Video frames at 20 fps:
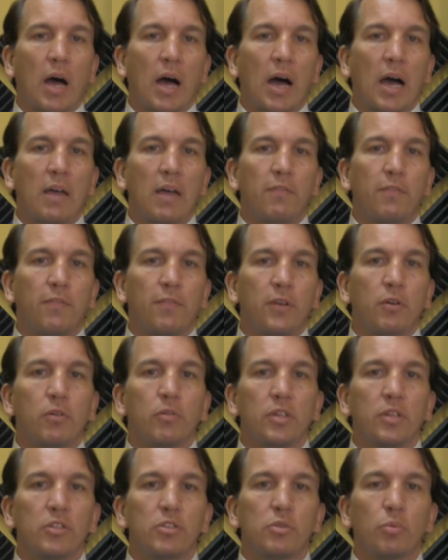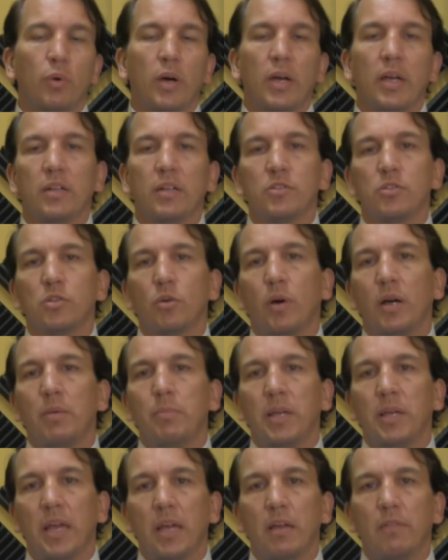I feel this way and so I
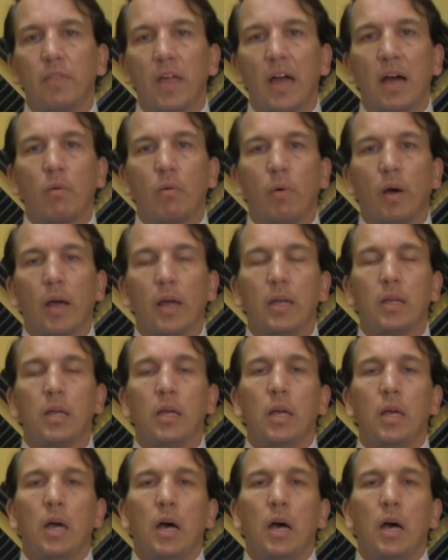behave that way.